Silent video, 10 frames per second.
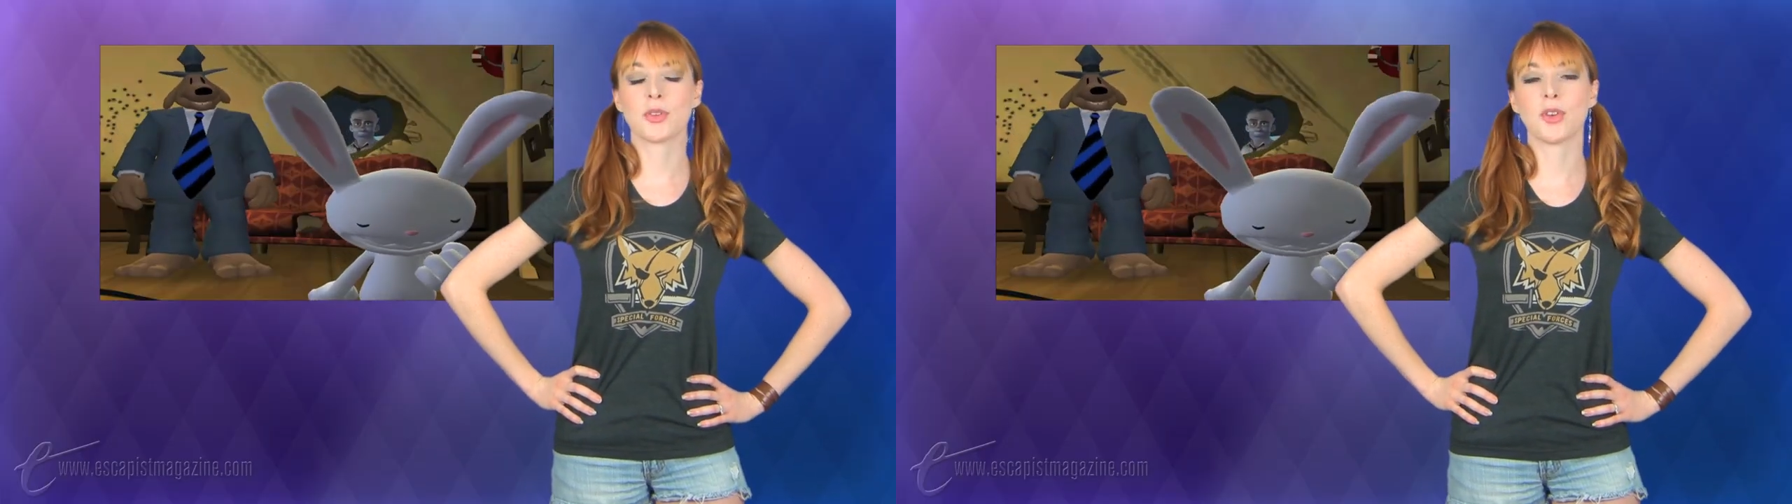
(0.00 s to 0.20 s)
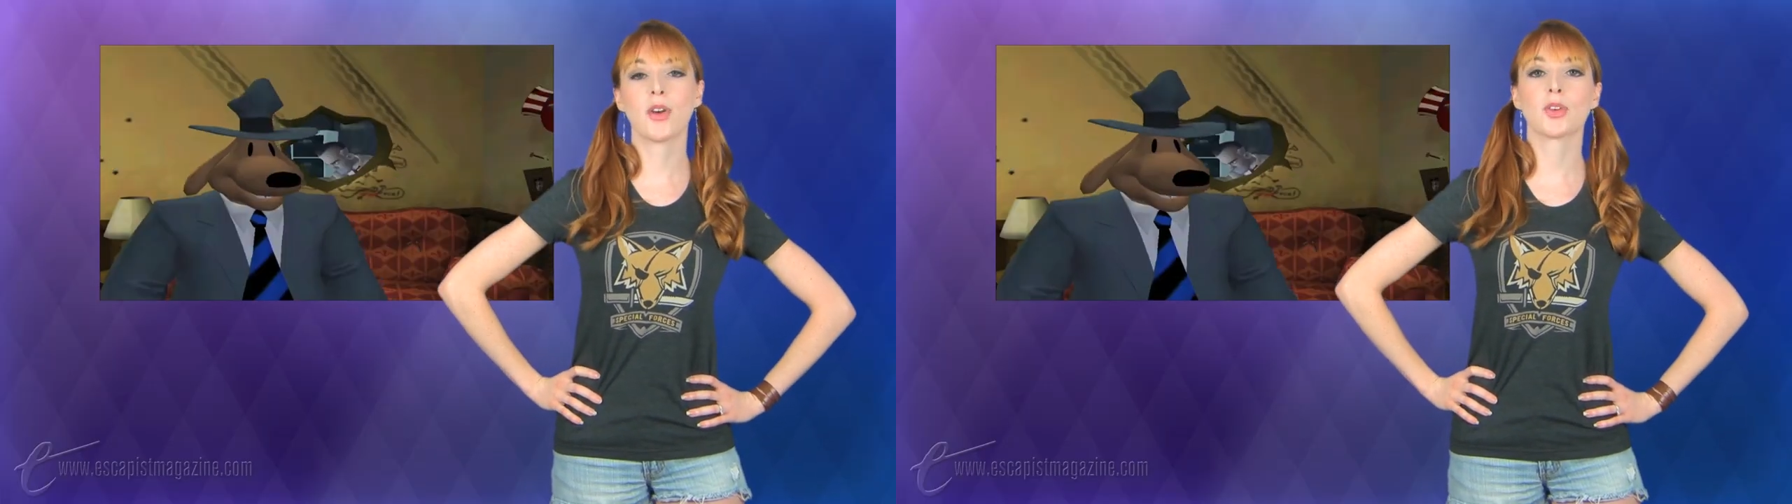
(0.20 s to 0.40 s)

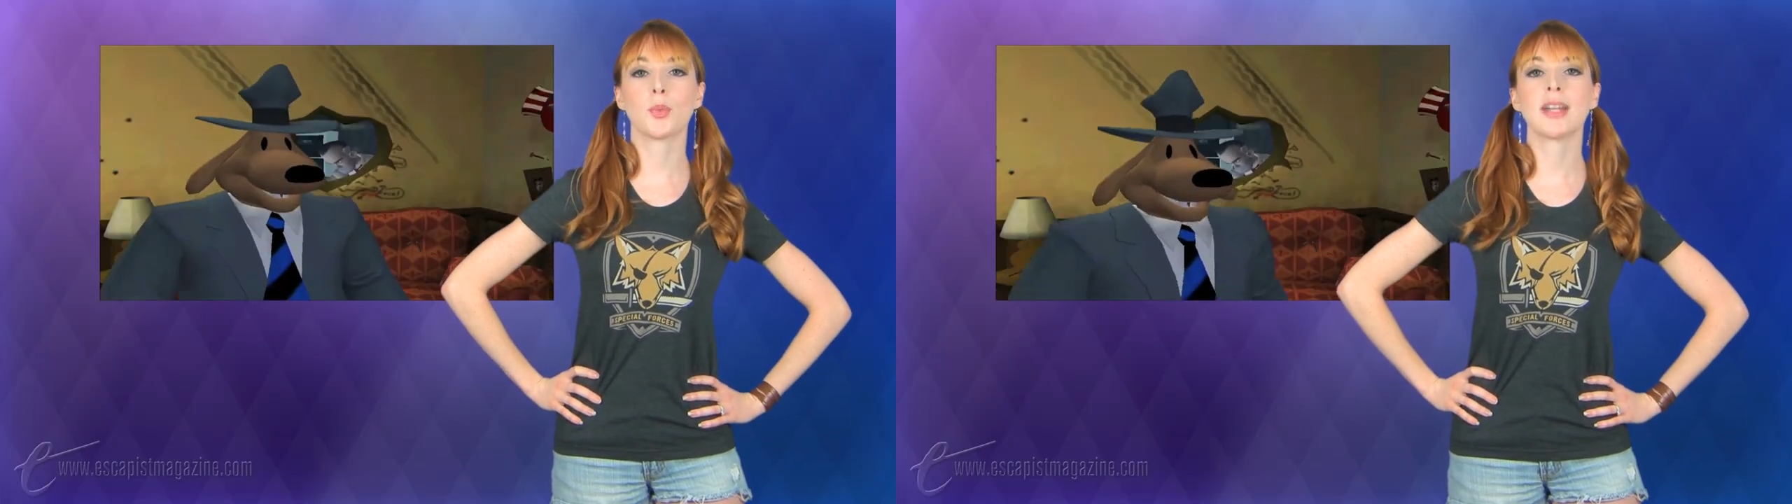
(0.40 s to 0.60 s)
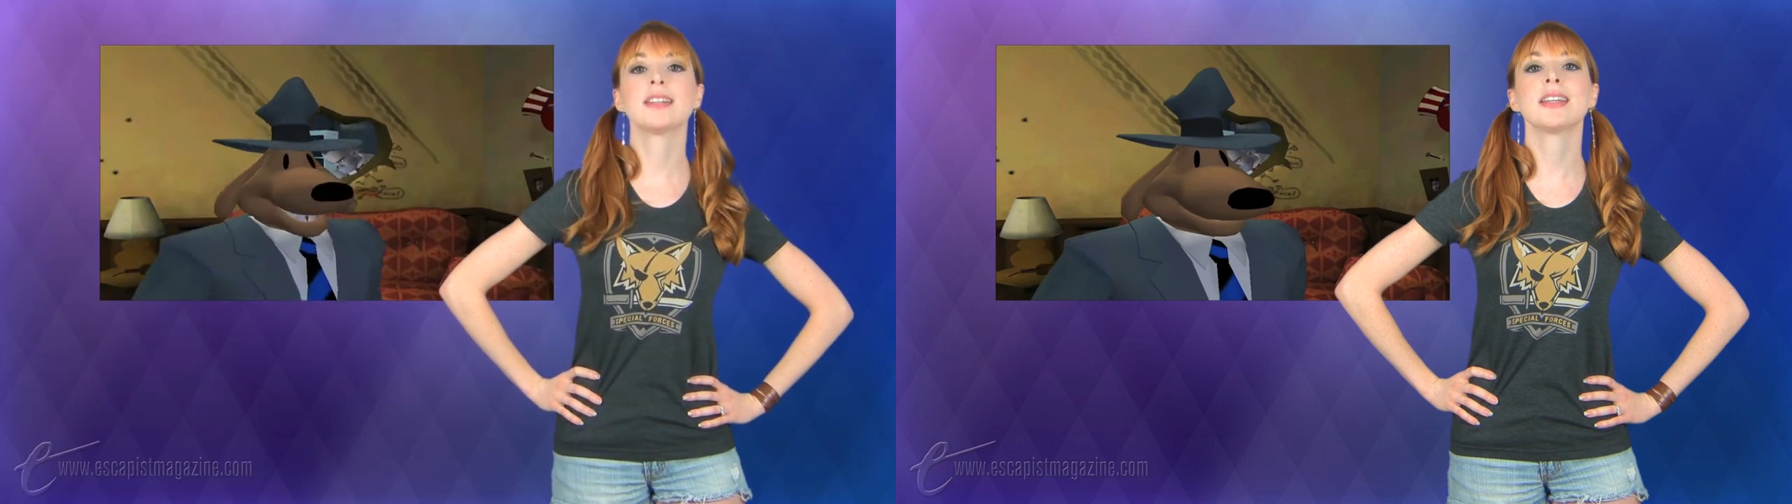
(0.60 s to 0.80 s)
revolver
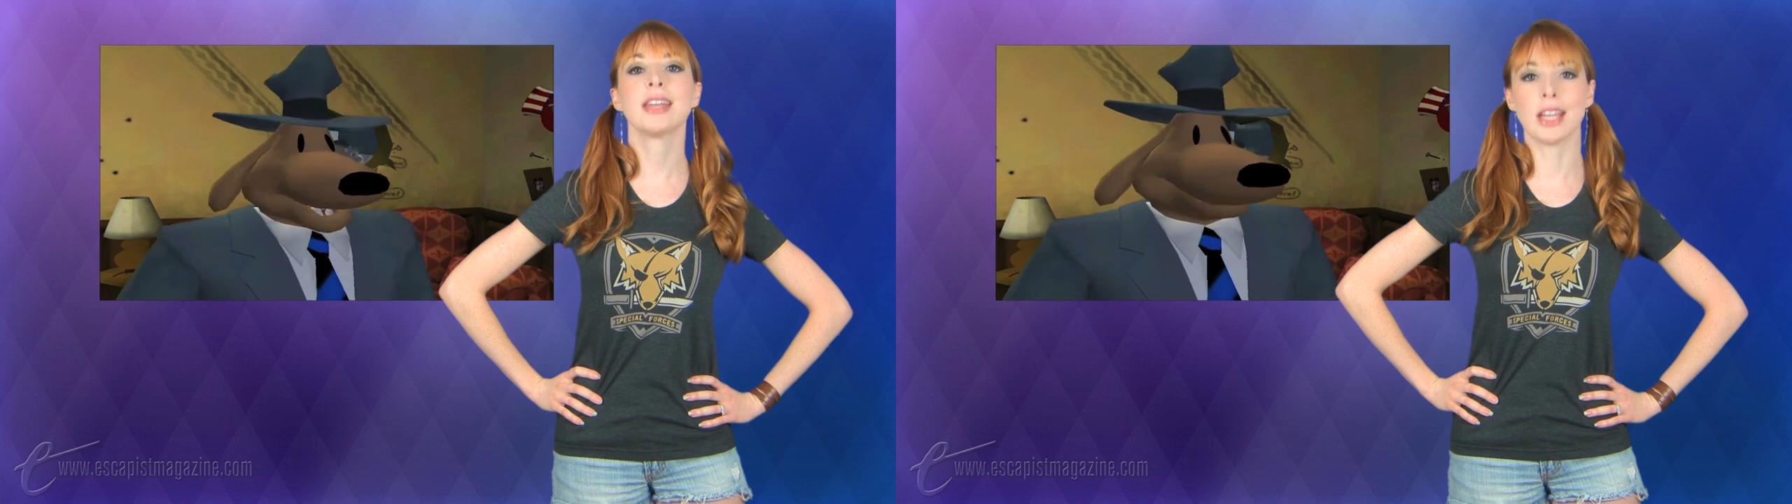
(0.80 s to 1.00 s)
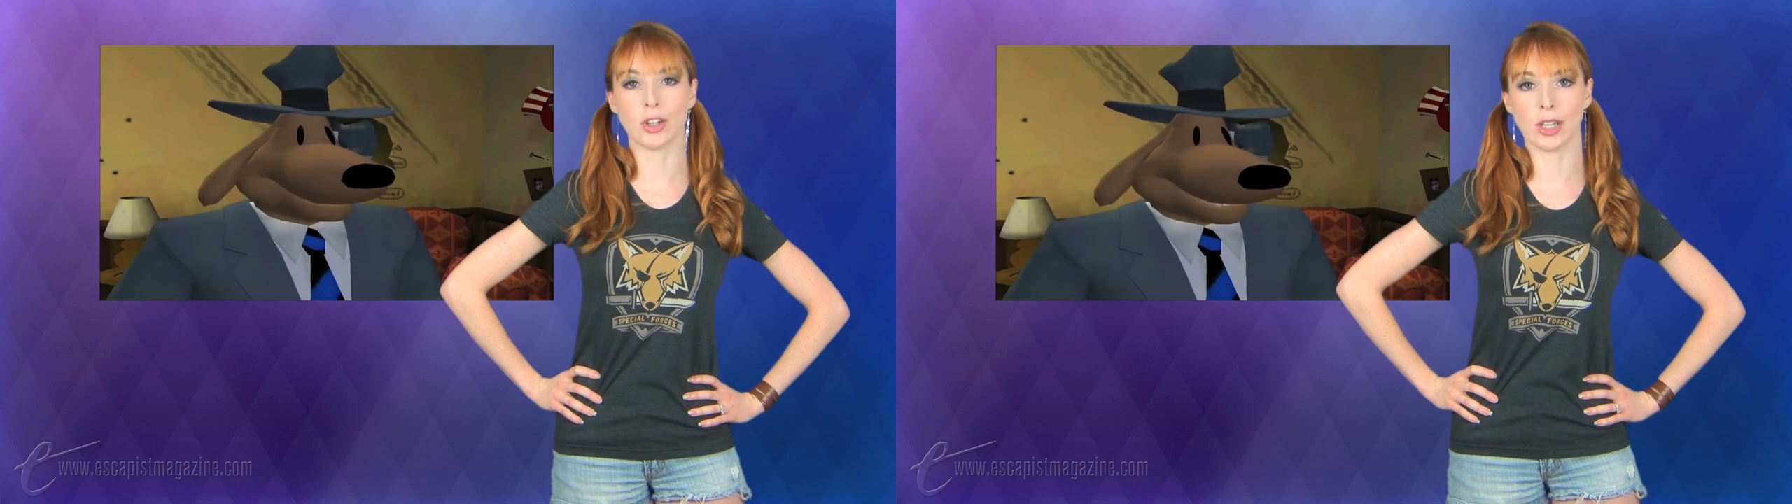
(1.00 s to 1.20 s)
wielding
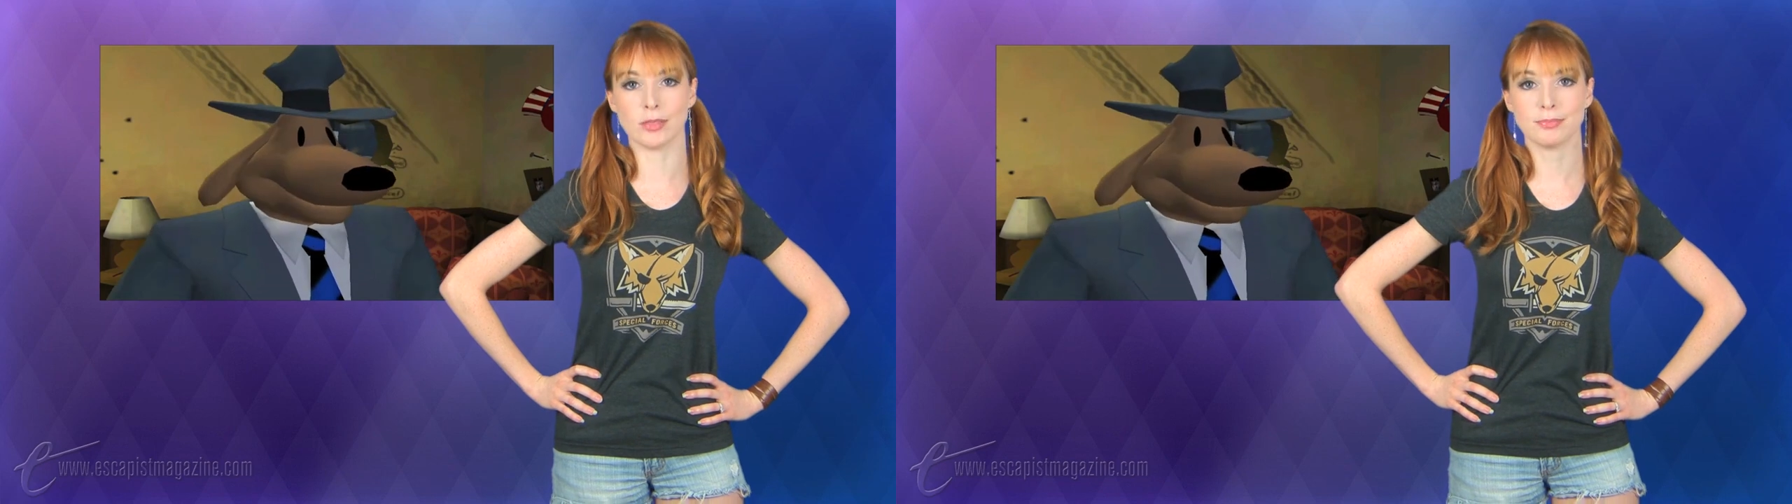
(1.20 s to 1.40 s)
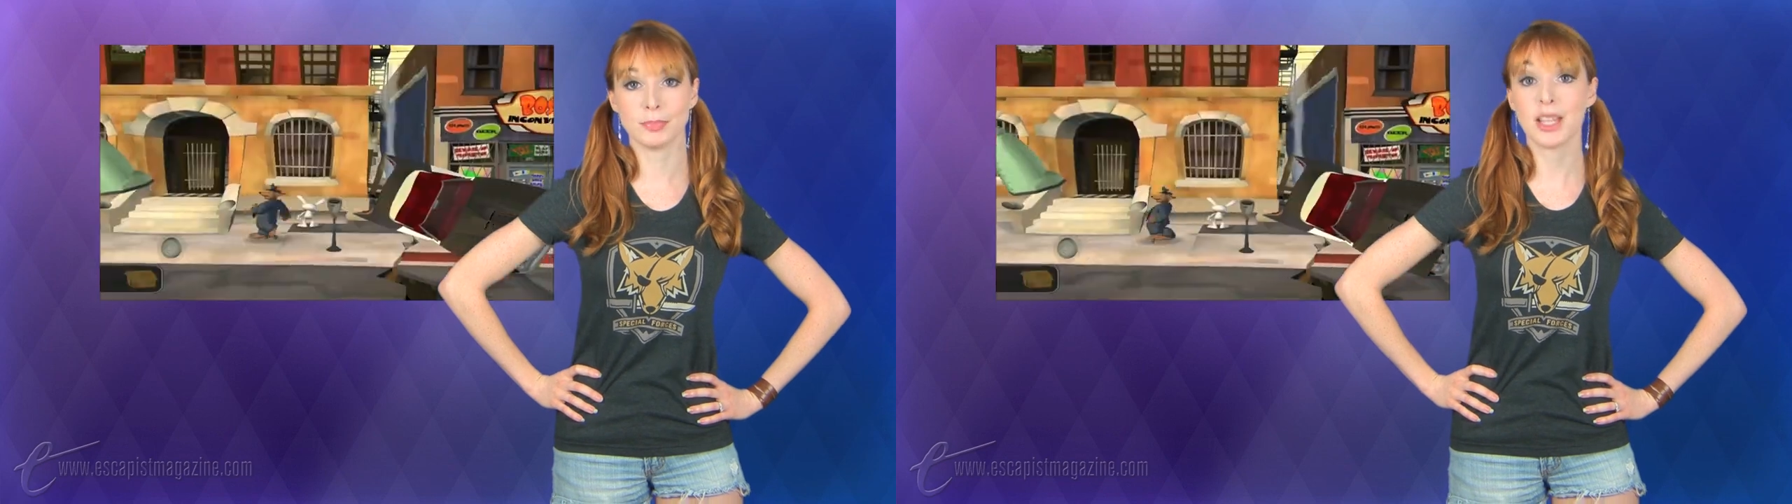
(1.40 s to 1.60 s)
hero.